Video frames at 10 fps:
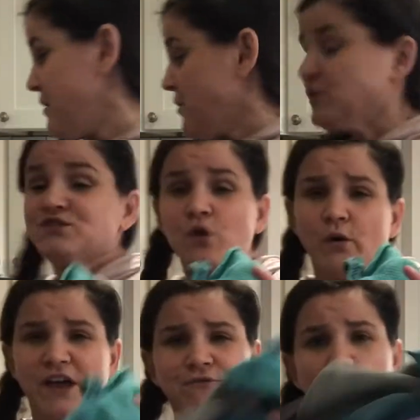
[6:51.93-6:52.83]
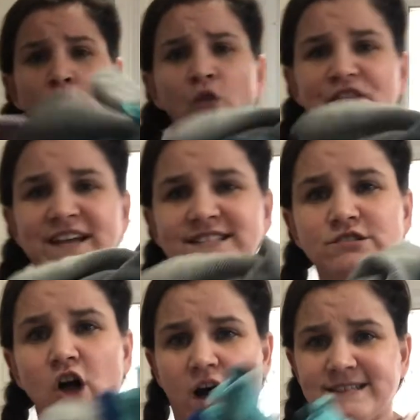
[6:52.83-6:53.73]
So if all these
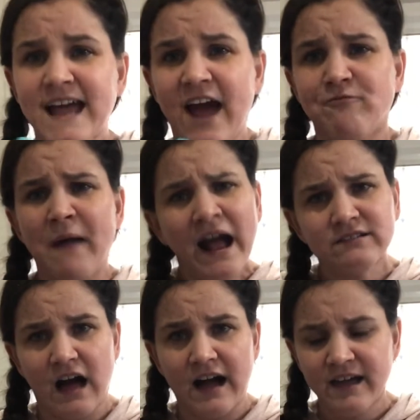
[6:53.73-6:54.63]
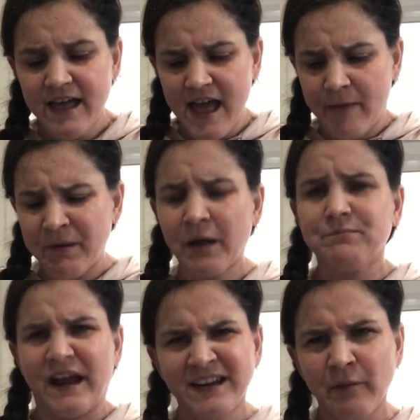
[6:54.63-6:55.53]
cloths have backlock and pick up
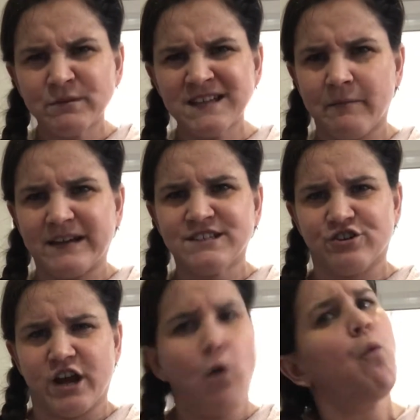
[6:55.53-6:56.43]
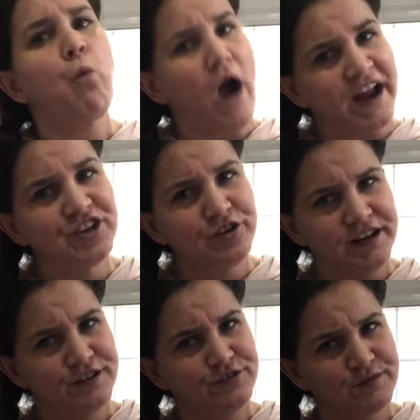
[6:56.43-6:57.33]
99% of bacteria, why do you need
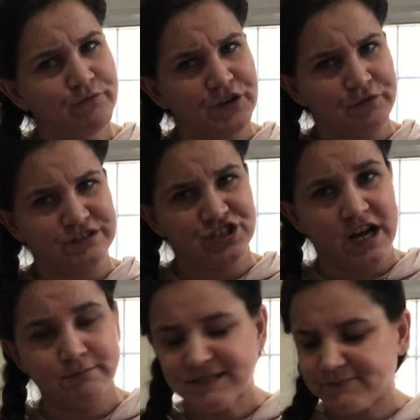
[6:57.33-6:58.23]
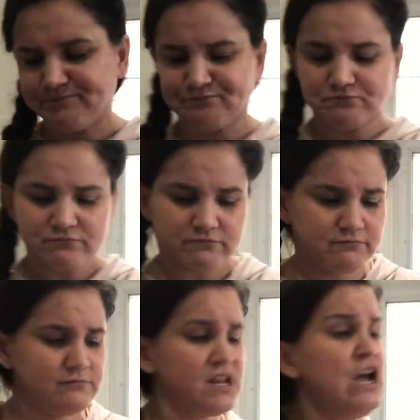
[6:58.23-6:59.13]
to use them for different jobs?
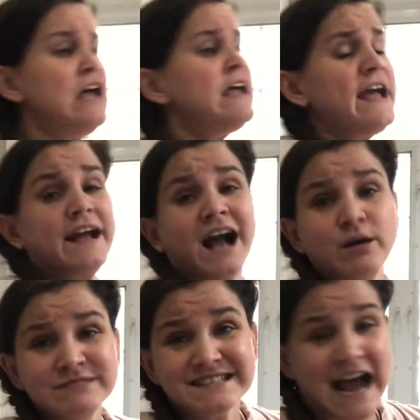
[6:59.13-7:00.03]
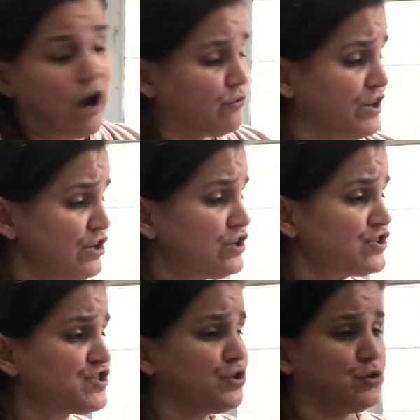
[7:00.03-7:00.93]
It comes down
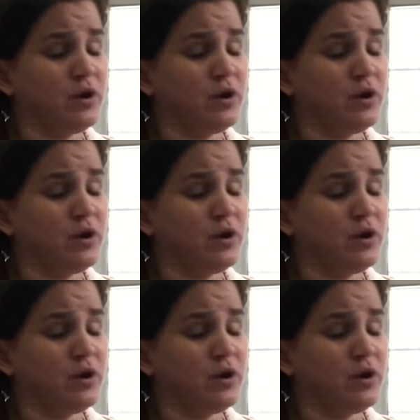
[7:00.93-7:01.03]
to